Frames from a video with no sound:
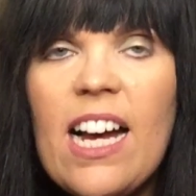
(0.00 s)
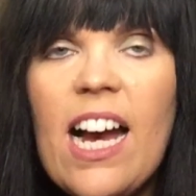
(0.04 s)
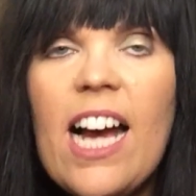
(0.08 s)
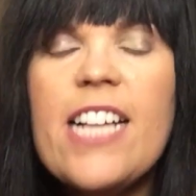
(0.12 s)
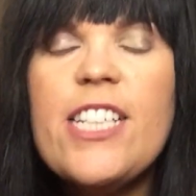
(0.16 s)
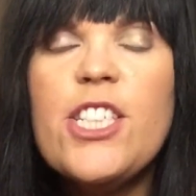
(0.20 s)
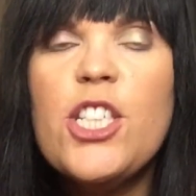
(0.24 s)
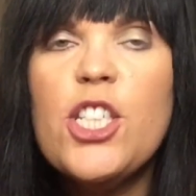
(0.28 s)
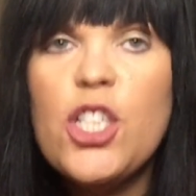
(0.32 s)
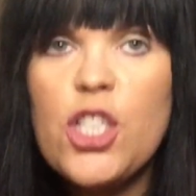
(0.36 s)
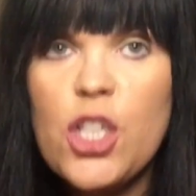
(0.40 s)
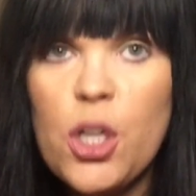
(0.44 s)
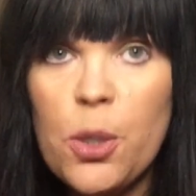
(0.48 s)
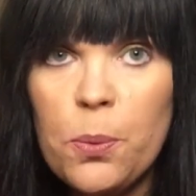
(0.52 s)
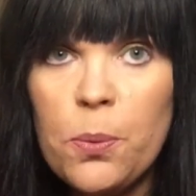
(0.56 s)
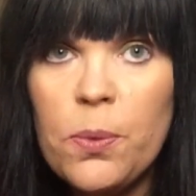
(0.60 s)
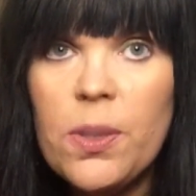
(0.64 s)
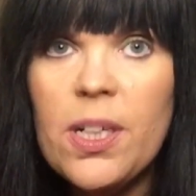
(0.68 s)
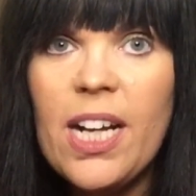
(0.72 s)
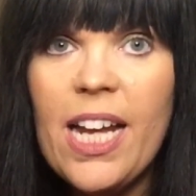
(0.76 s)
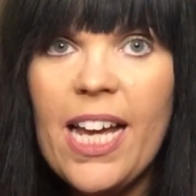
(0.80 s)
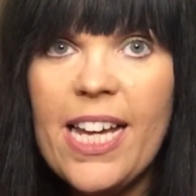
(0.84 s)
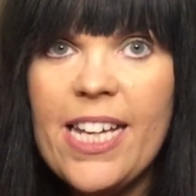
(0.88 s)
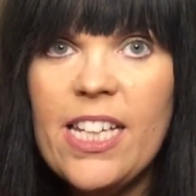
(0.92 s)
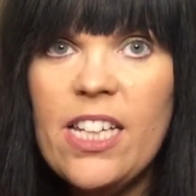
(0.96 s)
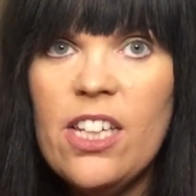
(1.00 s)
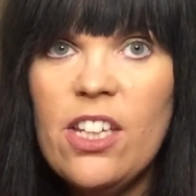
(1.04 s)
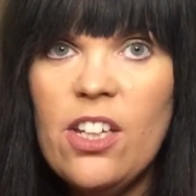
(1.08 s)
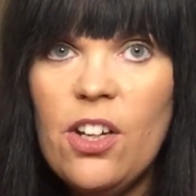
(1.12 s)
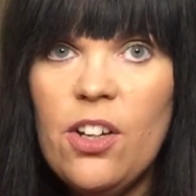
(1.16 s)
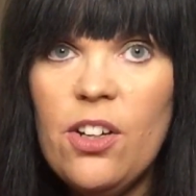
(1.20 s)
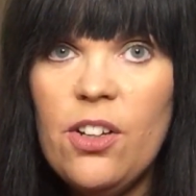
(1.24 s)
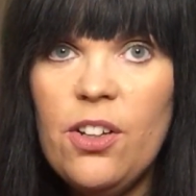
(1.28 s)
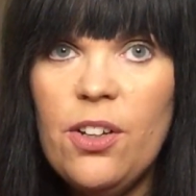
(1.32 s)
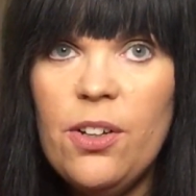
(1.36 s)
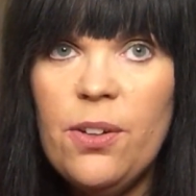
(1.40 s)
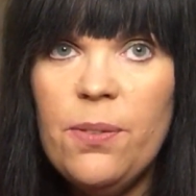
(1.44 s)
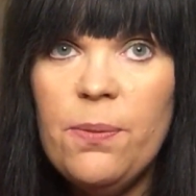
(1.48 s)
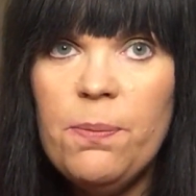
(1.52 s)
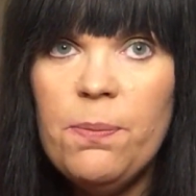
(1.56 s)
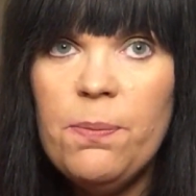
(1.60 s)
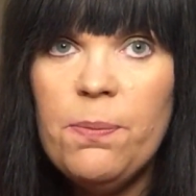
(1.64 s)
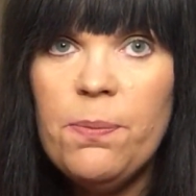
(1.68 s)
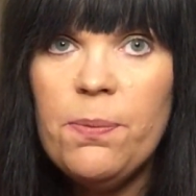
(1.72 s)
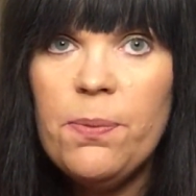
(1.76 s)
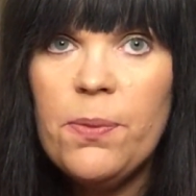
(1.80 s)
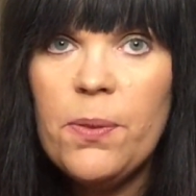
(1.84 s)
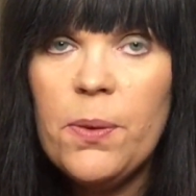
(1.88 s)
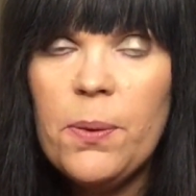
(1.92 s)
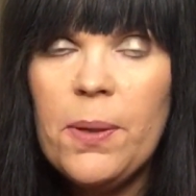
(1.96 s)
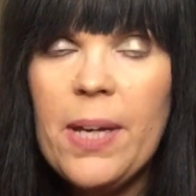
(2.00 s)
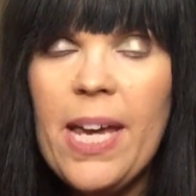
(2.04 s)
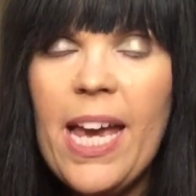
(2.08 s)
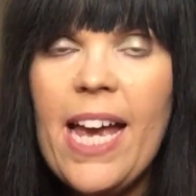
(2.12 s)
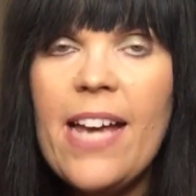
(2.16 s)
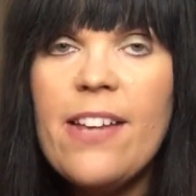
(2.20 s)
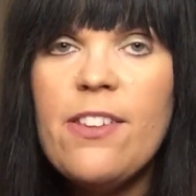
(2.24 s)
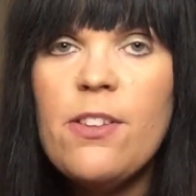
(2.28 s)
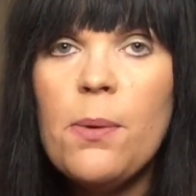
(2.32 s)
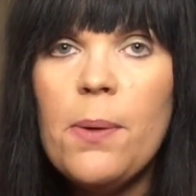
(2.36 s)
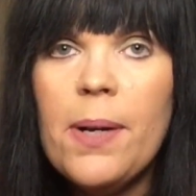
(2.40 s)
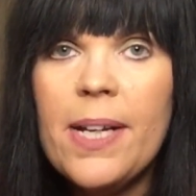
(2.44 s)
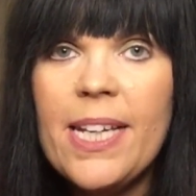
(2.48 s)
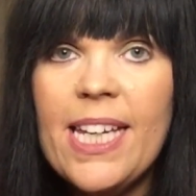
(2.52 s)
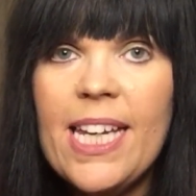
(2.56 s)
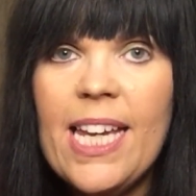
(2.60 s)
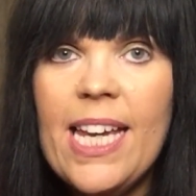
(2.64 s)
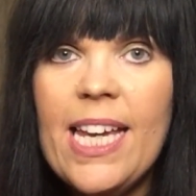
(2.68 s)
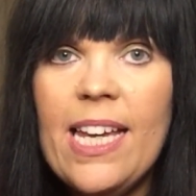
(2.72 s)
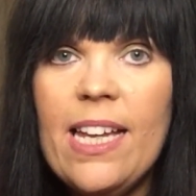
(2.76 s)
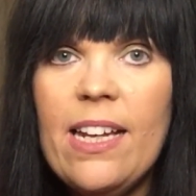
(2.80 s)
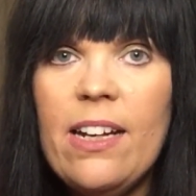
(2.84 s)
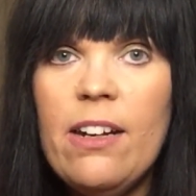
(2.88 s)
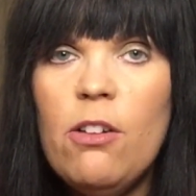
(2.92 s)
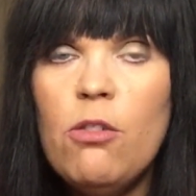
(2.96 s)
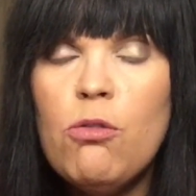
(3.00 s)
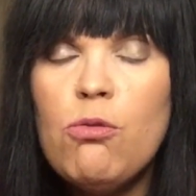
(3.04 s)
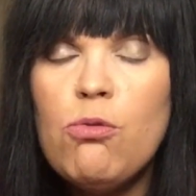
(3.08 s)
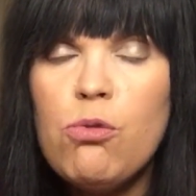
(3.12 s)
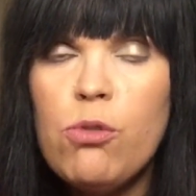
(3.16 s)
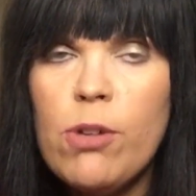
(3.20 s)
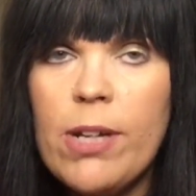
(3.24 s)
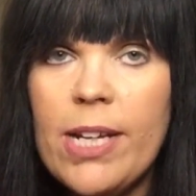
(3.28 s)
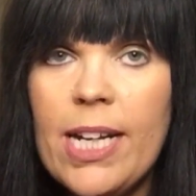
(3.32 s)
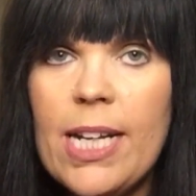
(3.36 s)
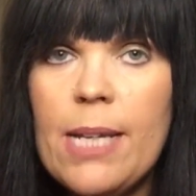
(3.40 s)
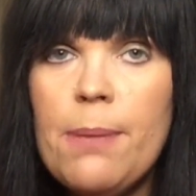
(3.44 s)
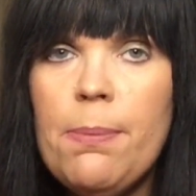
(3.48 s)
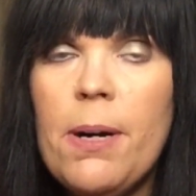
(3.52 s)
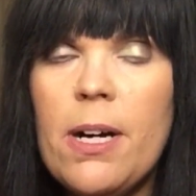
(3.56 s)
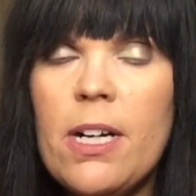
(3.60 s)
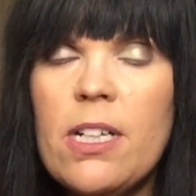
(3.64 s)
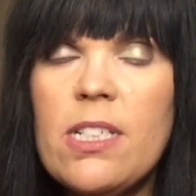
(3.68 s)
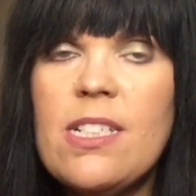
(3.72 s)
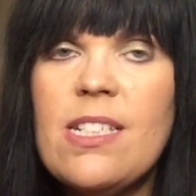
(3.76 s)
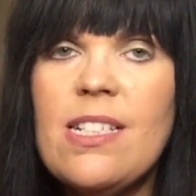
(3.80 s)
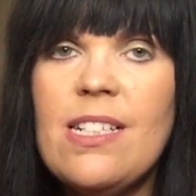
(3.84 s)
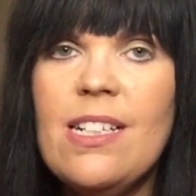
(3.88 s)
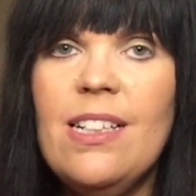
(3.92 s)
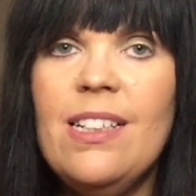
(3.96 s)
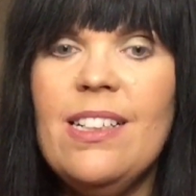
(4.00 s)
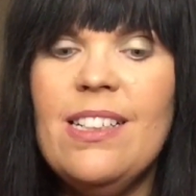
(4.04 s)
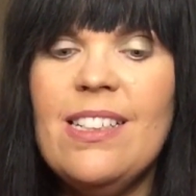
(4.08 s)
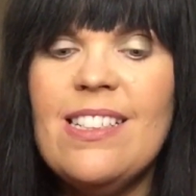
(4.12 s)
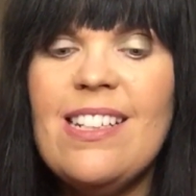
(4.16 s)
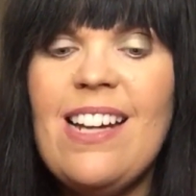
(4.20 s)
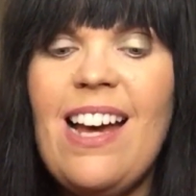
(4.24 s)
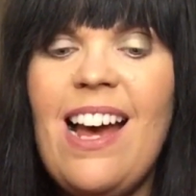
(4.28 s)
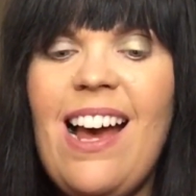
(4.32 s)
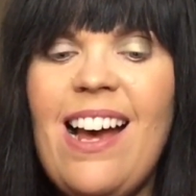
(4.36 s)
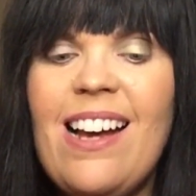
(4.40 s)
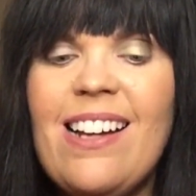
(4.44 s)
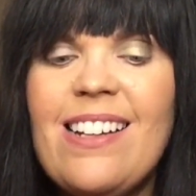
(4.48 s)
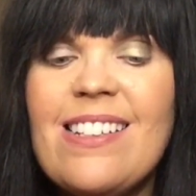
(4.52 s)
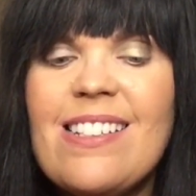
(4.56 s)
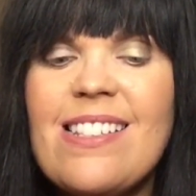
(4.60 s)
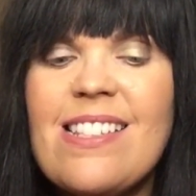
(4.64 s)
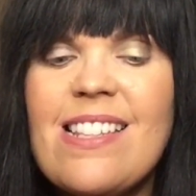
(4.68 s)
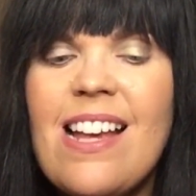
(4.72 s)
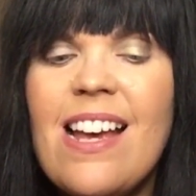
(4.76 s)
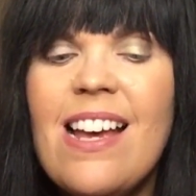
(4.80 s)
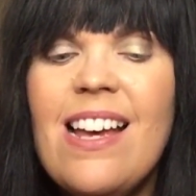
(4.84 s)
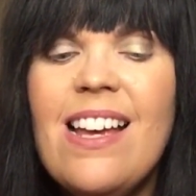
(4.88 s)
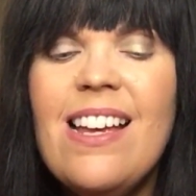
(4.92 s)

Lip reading: I don't like you. Okay, so again, really personal attacks.